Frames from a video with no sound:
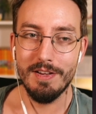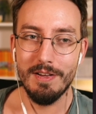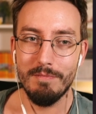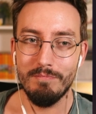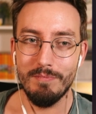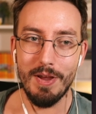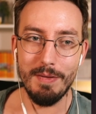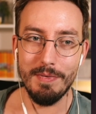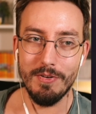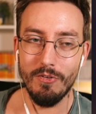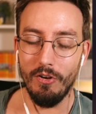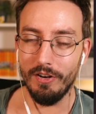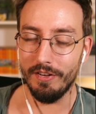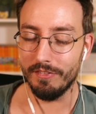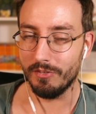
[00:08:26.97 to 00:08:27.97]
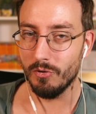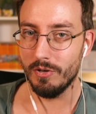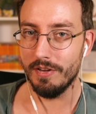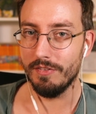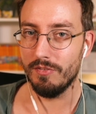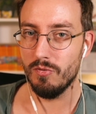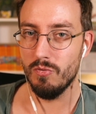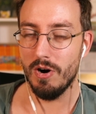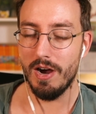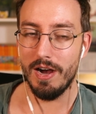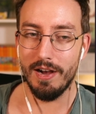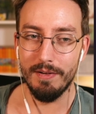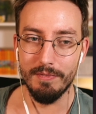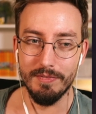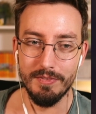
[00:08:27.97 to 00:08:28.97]
maybe not as good as you
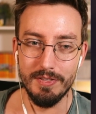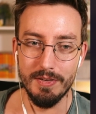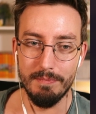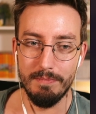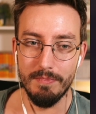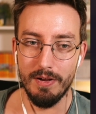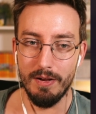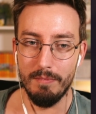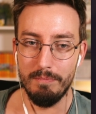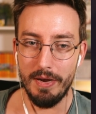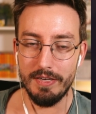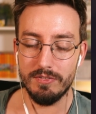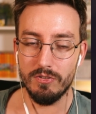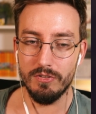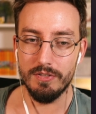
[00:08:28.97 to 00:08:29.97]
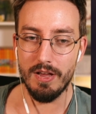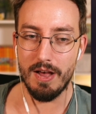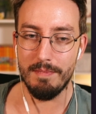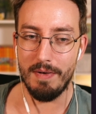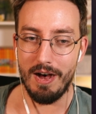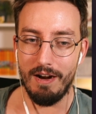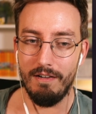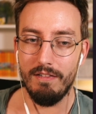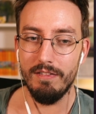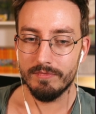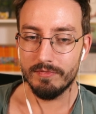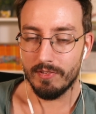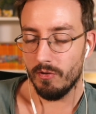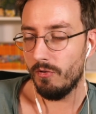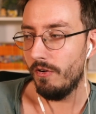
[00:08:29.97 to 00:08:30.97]
are uh, based on the M R,
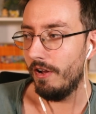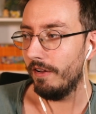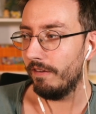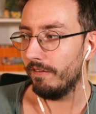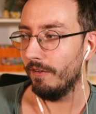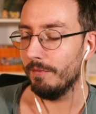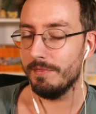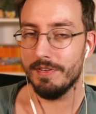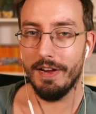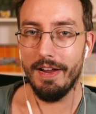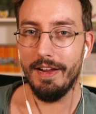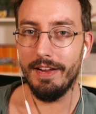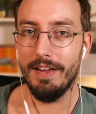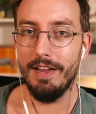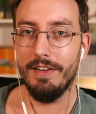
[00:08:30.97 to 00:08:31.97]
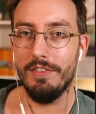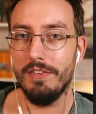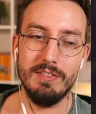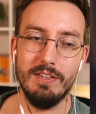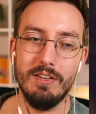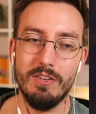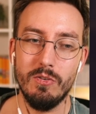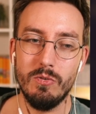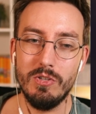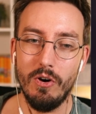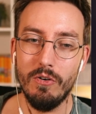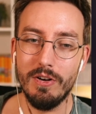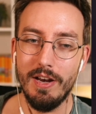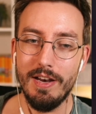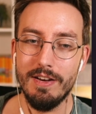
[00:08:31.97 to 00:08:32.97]
you learn something again. Uh, you
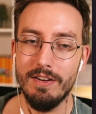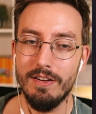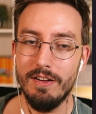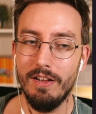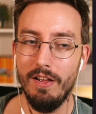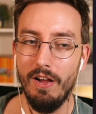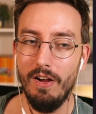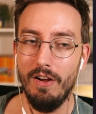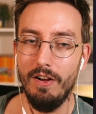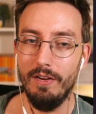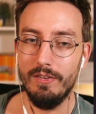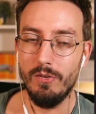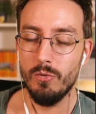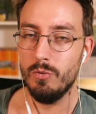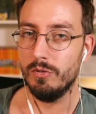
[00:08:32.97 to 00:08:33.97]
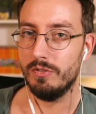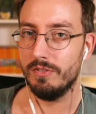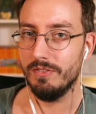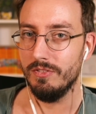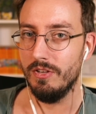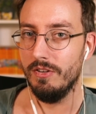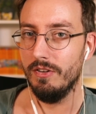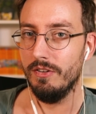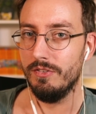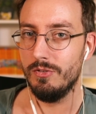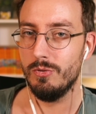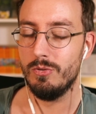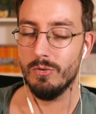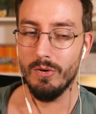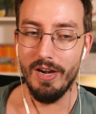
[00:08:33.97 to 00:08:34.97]
don't uh, uh, lose the,
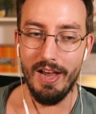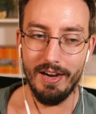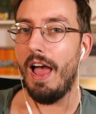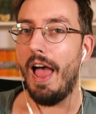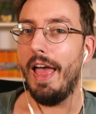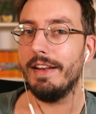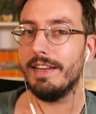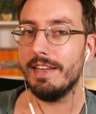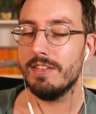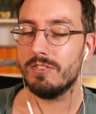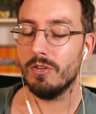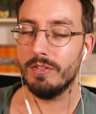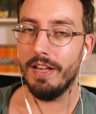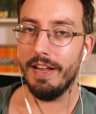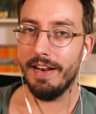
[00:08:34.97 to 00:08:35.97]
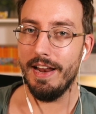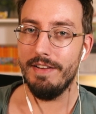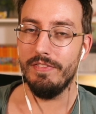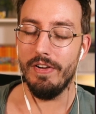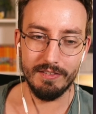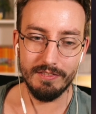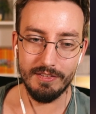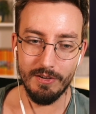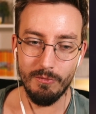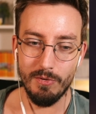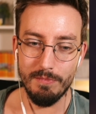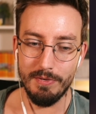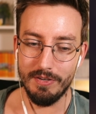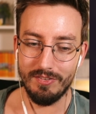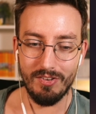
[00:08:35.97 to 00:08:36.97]
due to luck. At least on that level, there
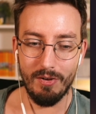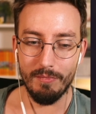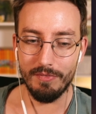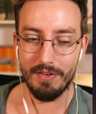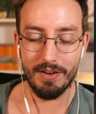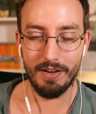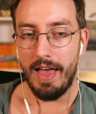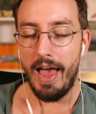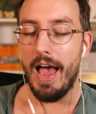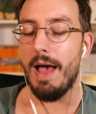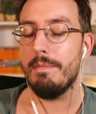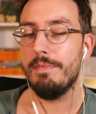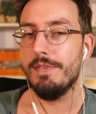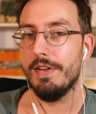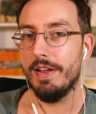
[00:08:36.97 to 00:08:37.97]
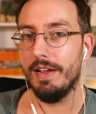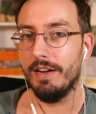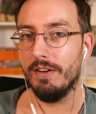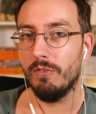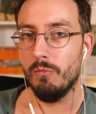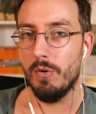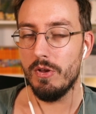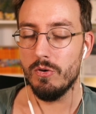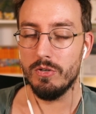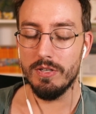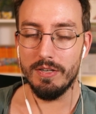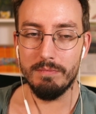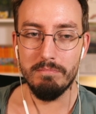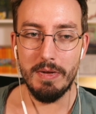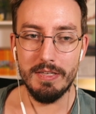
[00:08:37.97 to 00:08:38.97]
will be something happening where you
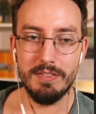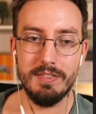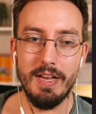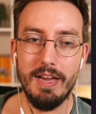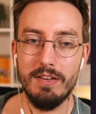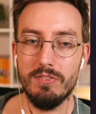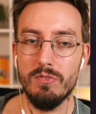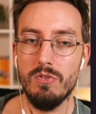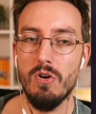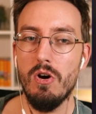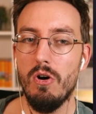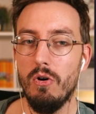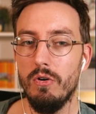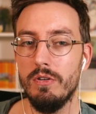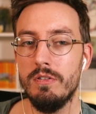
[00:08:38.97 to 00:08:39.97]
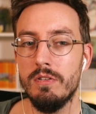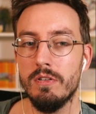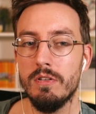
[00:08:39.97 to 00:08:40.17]
did mistakes on your own